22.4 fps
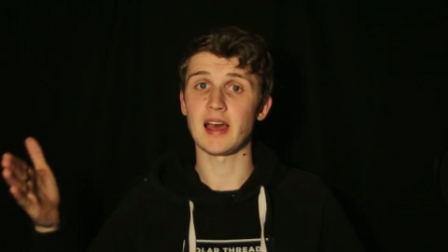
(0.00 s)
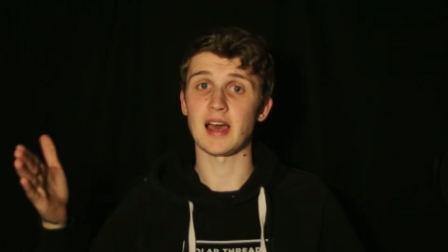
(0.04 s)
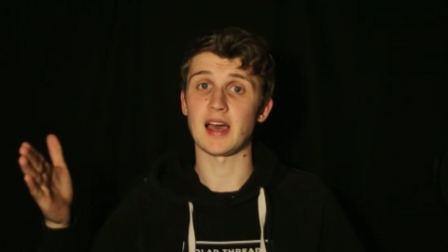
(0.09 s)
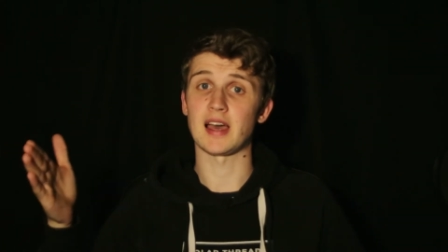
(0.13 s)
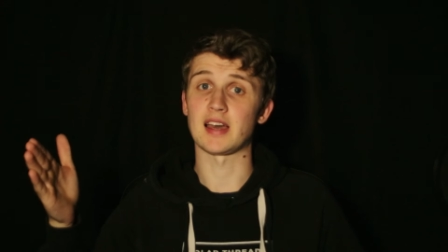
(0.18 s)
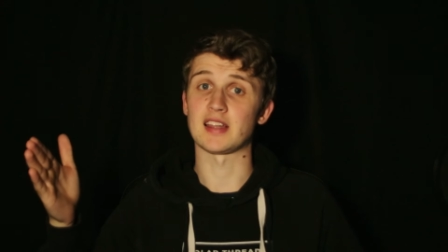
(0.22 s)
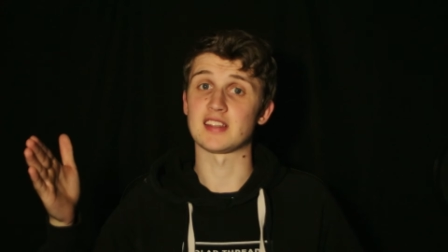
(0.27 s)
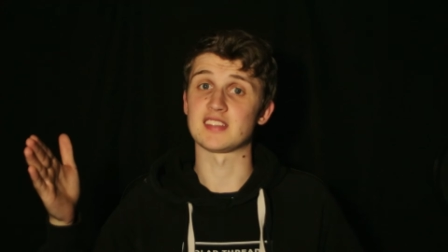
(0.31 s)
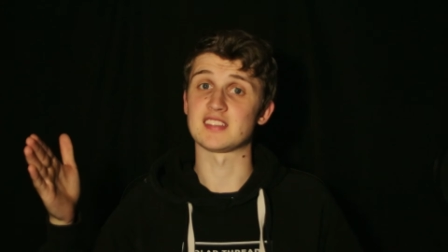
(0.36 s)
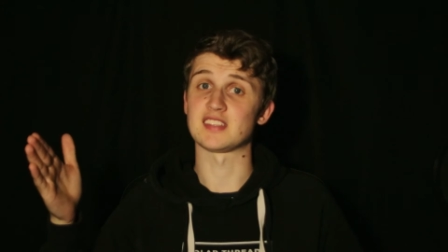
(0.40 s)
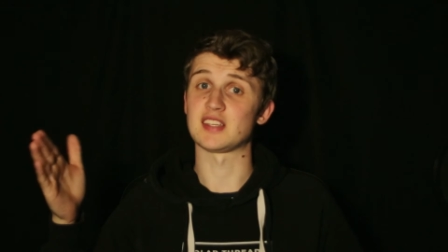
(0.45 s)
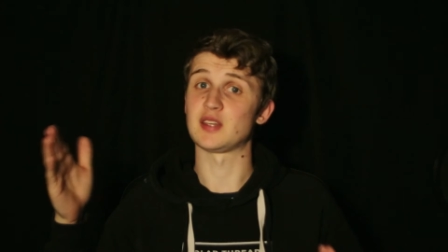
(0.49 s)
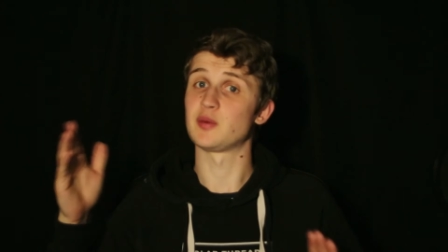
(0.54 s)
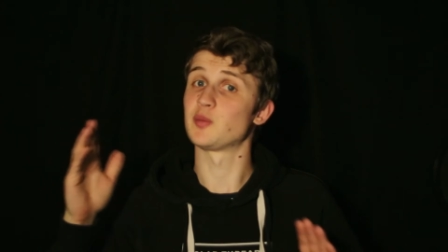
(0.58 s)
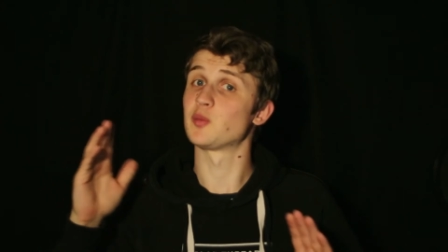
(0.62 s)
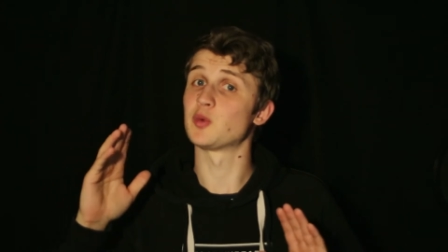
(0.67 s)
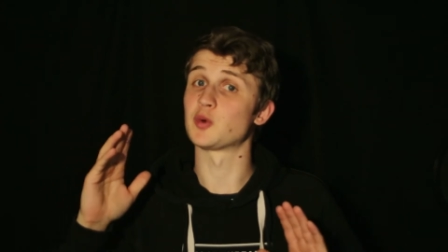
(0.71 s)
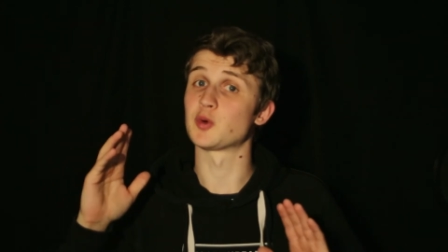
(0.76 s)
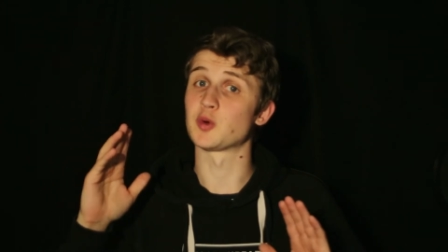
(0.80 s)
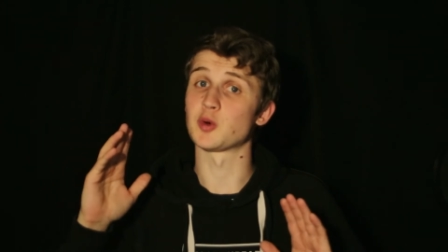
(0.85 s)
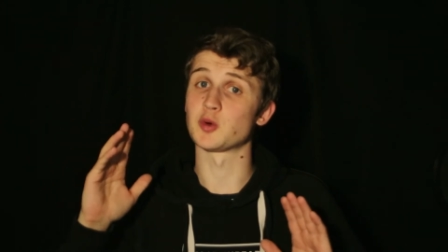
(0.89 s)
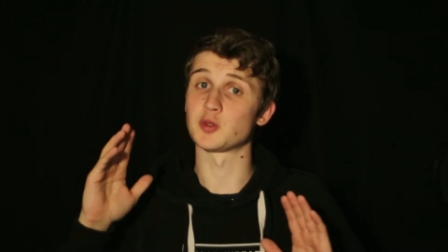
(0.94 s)
and it
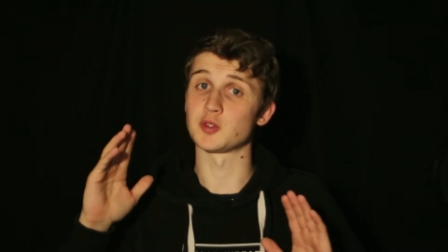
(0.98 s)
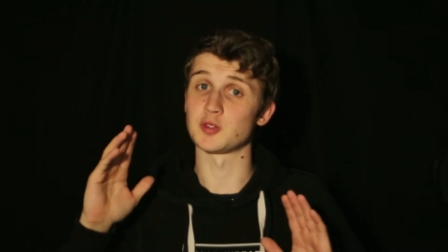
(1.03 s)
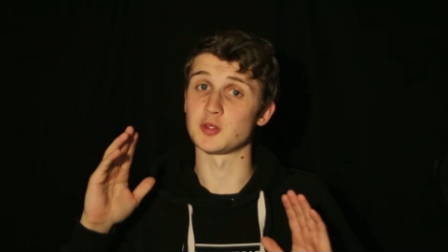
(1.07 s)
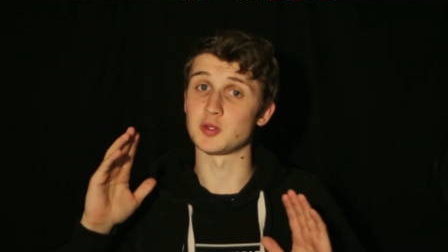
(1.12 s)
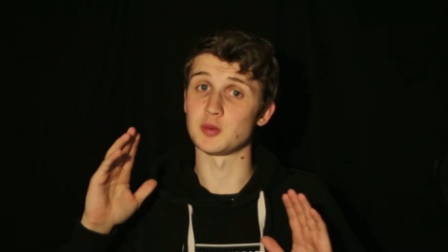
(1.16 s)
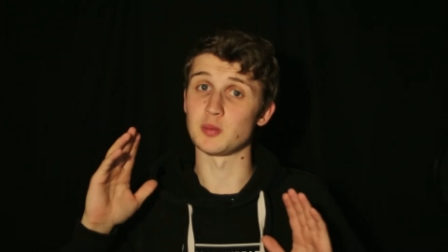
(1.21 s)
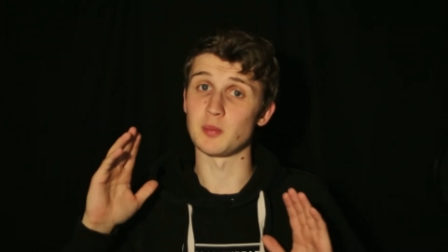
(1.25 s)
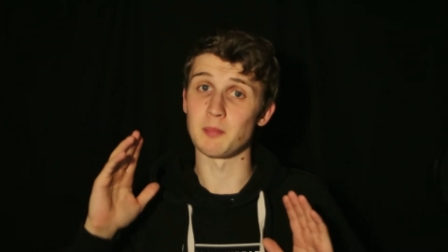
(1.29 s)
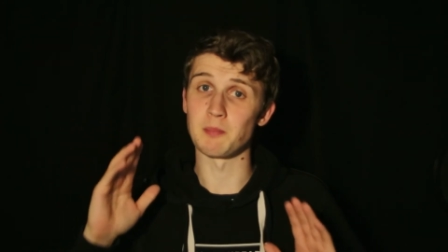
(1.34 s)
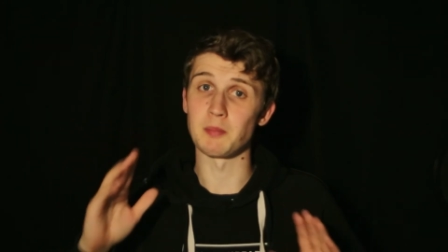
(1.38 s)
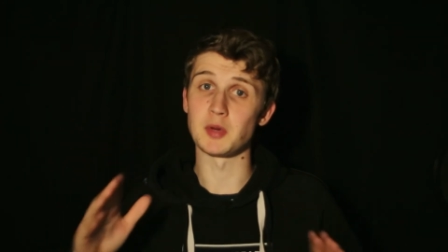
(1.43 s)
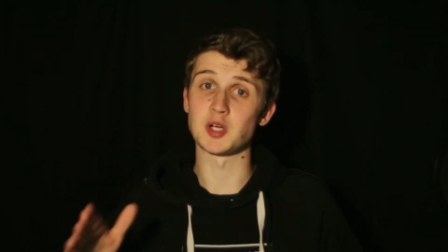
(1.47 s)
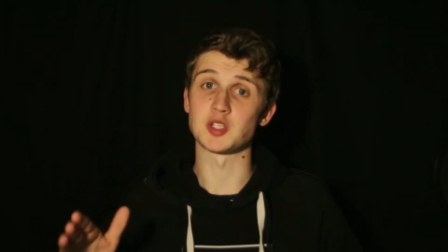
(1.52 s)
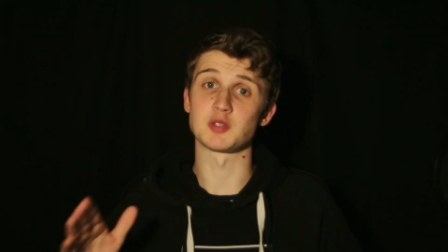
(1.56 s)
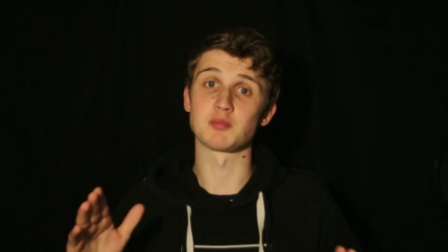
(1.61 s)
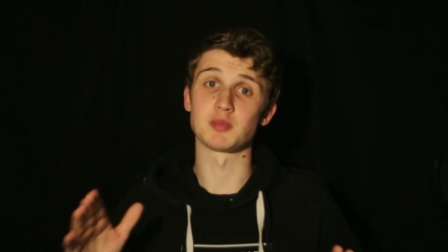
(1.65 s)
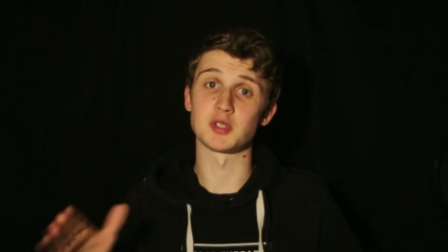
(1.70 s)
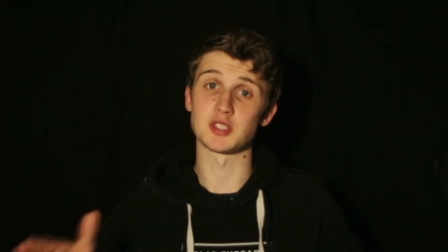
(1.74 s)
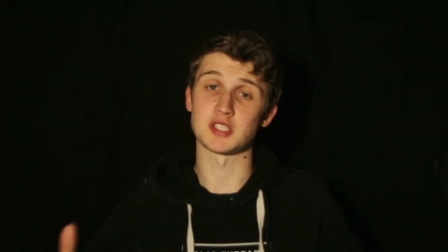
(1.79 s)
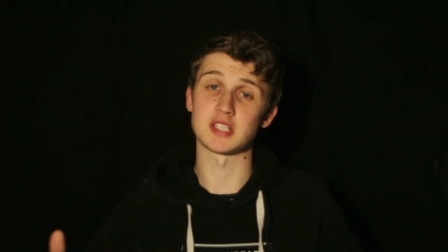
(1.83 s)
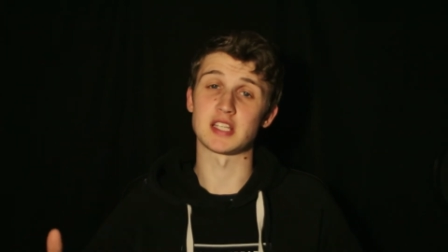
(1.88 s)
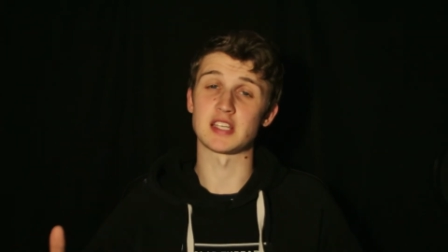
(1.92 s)
will cause you much,
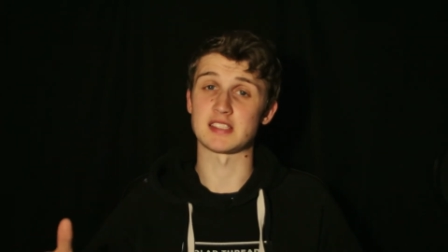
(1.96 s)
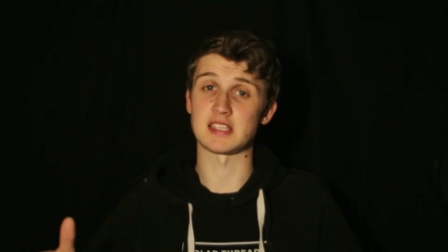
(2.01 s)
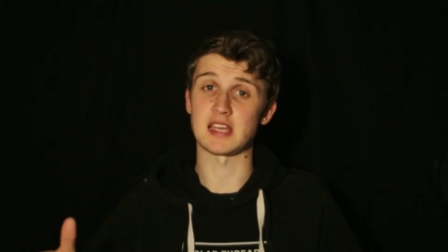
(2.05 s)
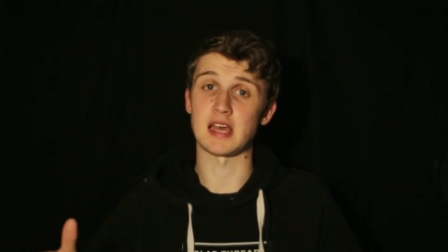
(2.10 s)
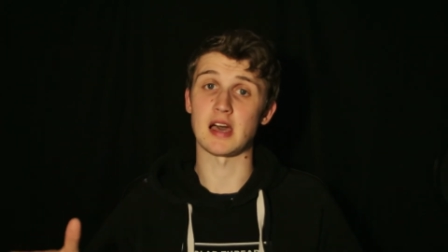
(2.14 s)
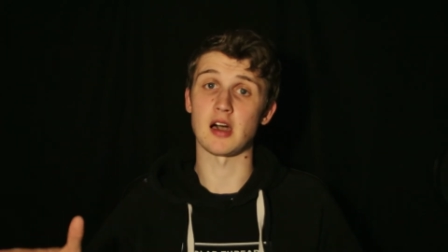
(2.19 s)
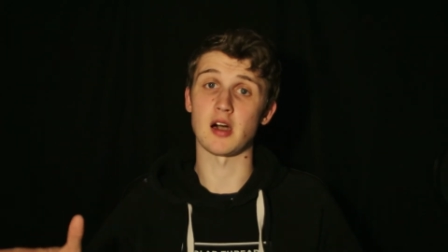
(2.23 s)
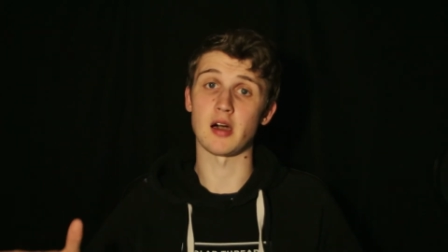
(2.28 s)
much less